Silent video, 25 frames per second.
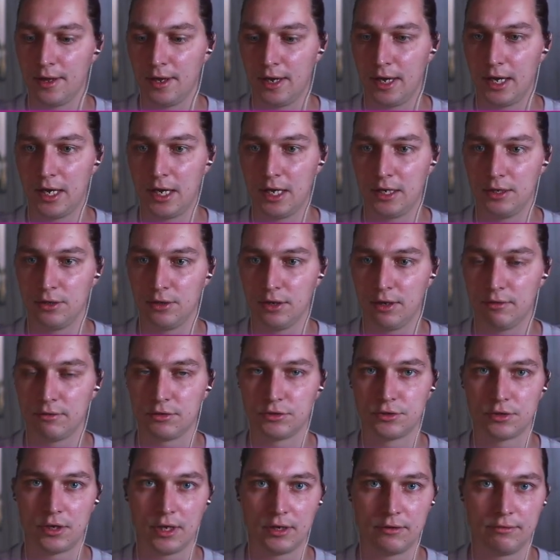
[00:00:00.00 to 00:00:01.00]
and you haven't
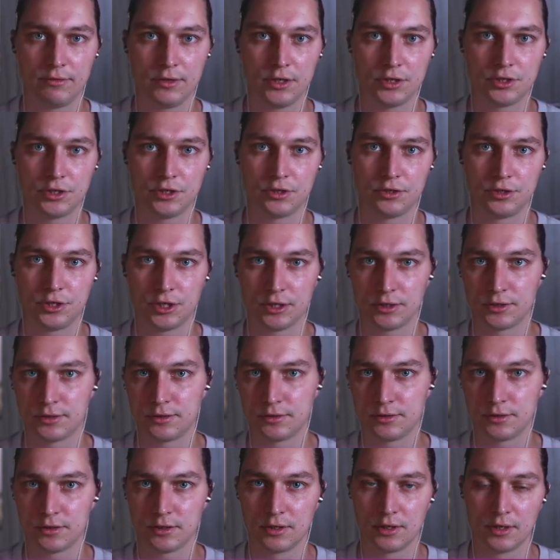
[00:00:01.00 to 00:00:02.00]
tried fish,
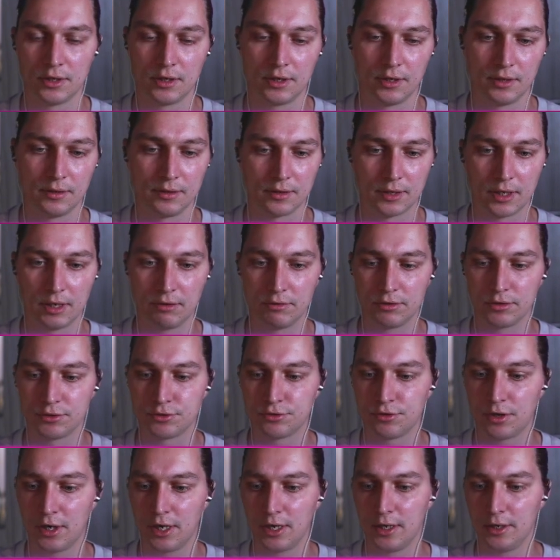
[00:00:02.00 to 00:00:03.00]
just give it a
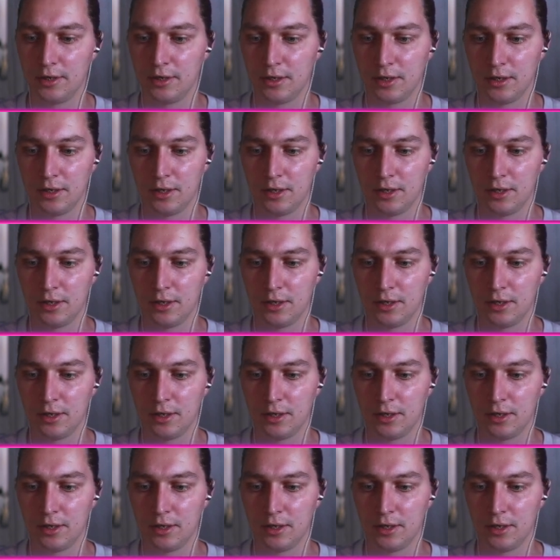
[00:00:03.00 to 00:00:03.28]
try.